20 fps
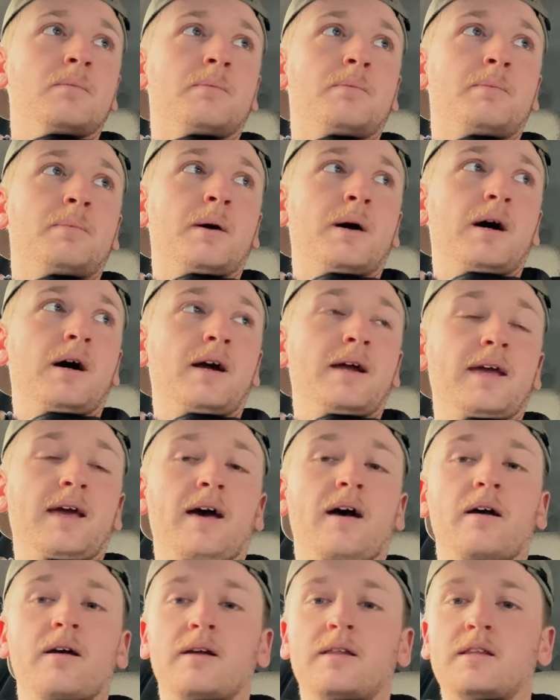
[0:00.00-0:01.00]
But
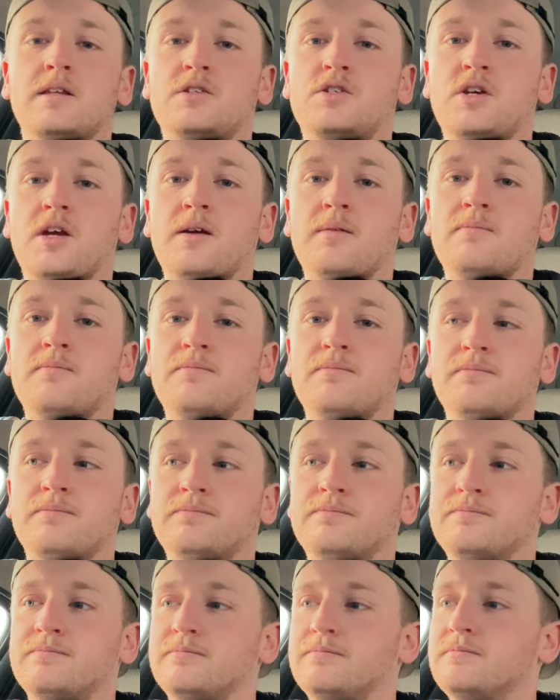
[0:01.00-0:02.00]
yeah, in the gym,
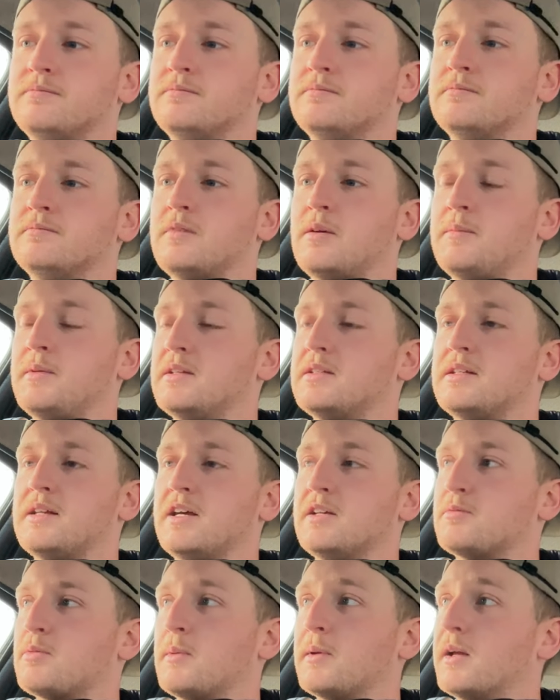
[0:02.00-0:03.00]
I mean,
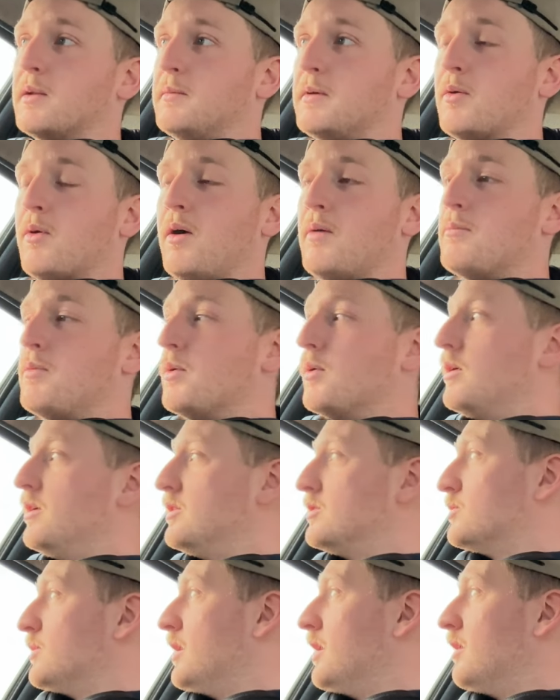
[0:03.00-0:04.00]
today's probably gonna be quite boring
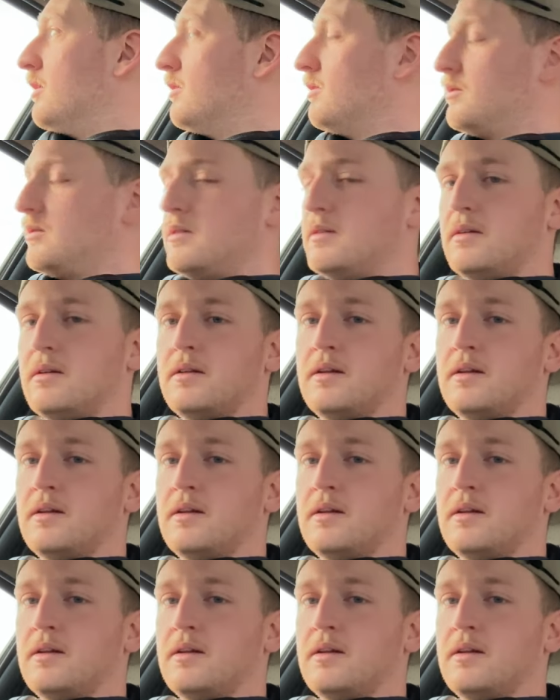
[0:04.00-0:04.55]
as well.